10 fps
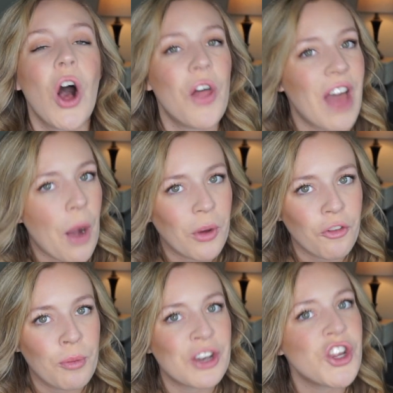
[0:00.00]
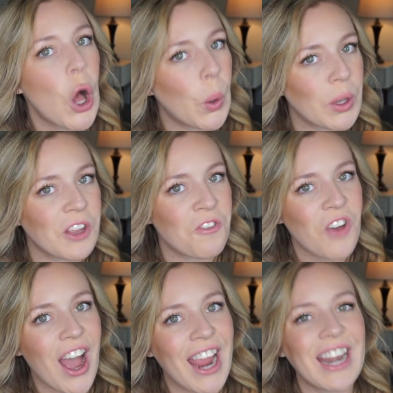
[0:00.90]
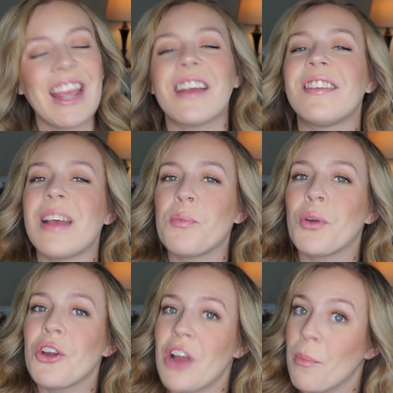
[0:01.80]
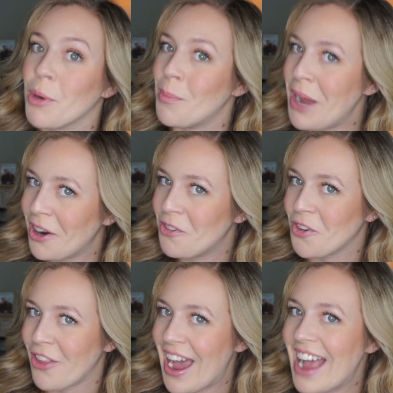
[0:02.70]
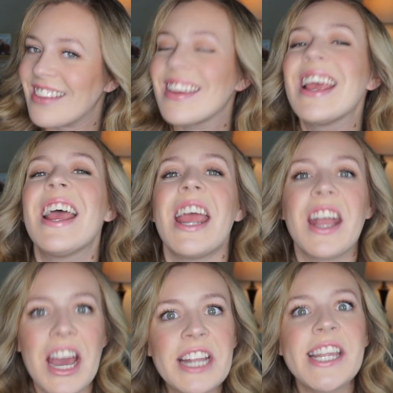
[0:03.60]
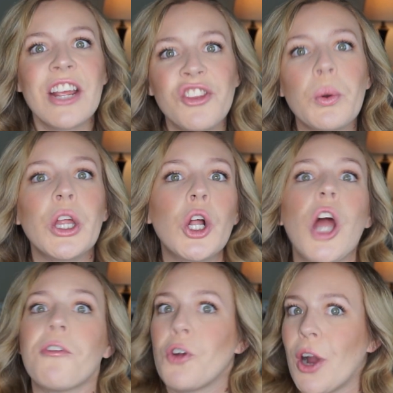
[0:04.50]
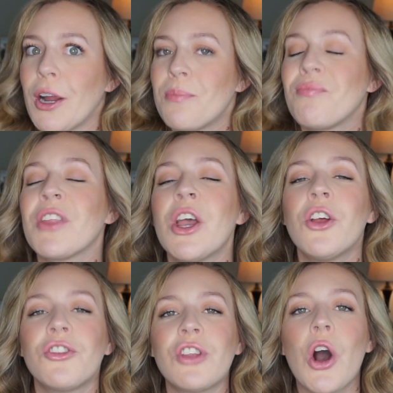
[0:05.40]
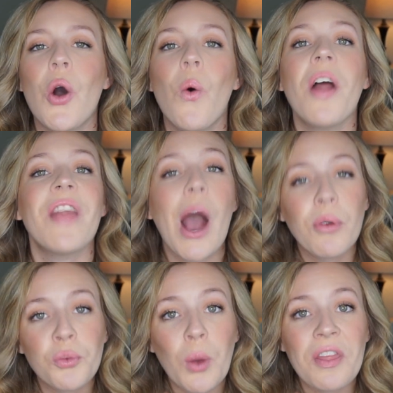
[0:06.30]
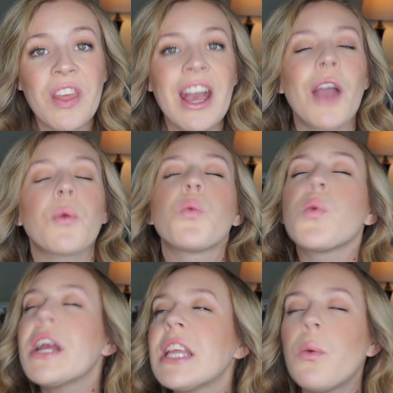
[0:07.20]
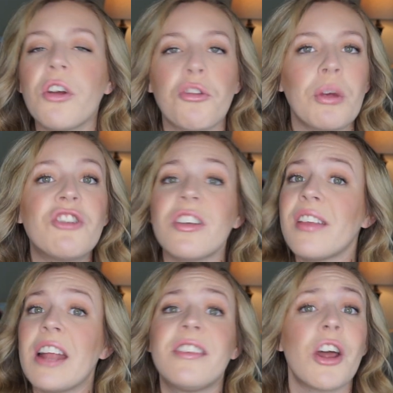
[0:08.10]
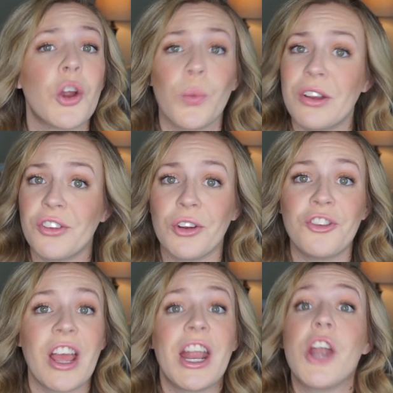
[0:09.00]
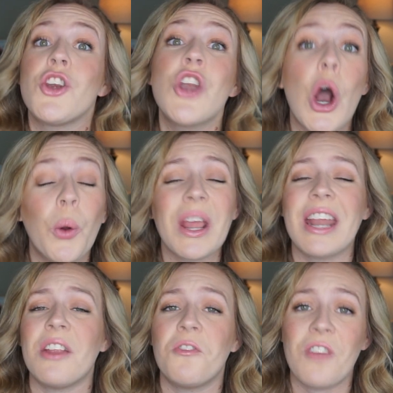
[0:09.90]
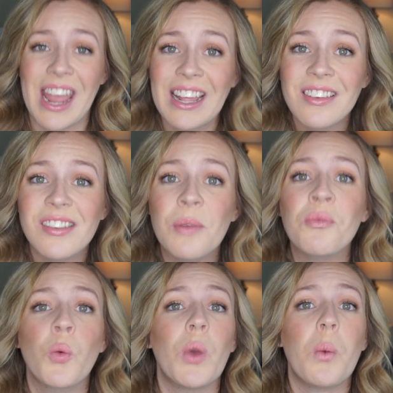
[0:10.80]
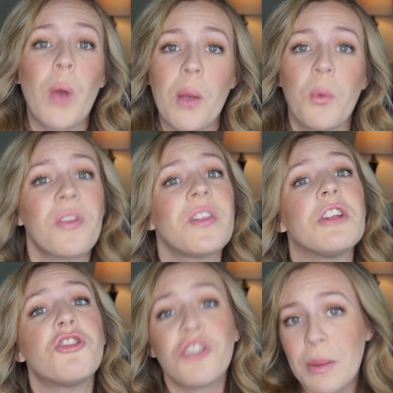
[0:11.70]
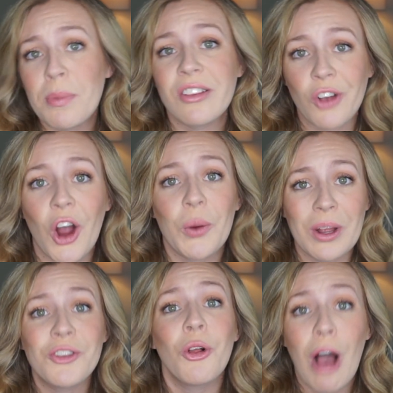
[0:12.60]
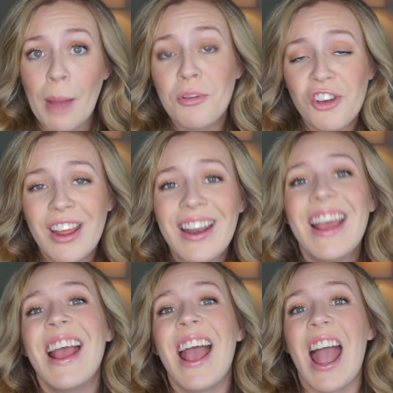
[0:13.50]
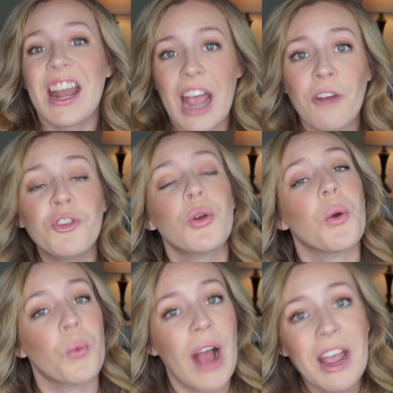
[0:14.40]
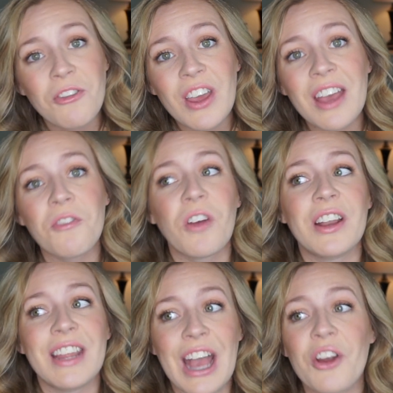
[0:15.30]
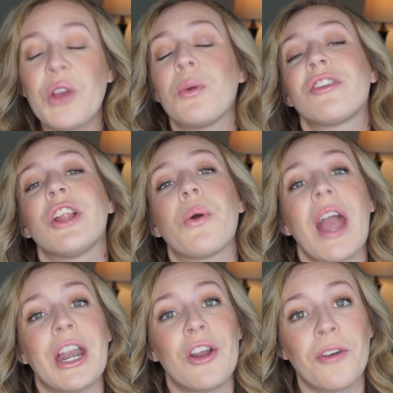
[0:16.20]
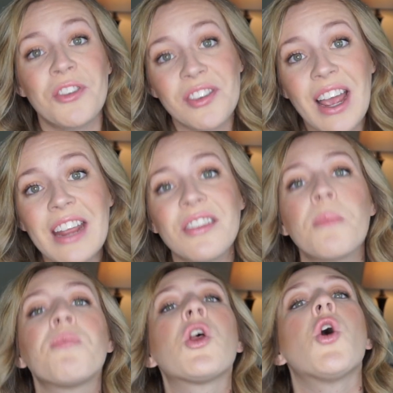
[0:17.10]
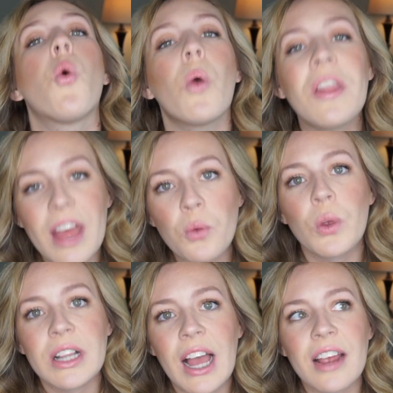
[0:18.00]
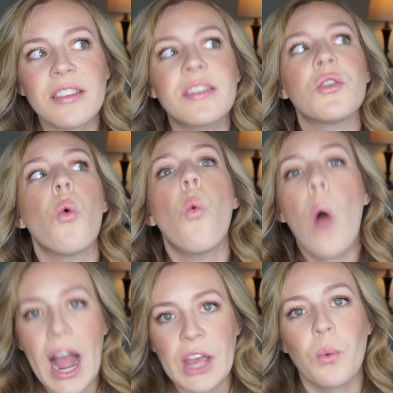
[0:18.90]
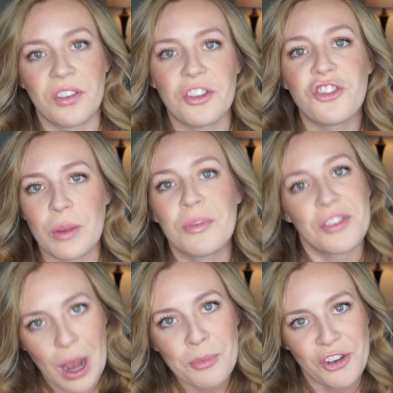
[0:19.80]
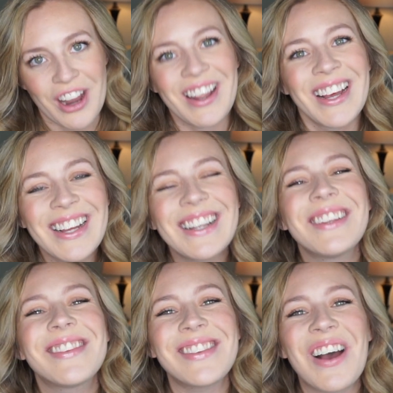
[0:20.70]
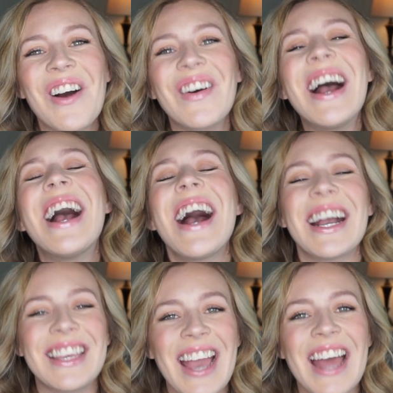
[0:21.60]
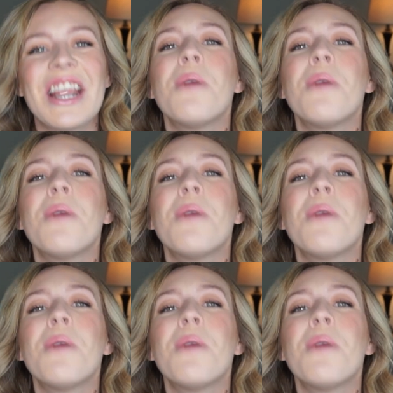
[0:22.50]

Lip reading: that would have been totally fine, except when you're not prepared for that, it kind of takes you a little off guard. So that was one thing I really wish we just had done our research and had known in advance. We went with the cheapest car rental option, and after arriving, finding out it was located off-site, we then realized why it was the cheapest option. So again,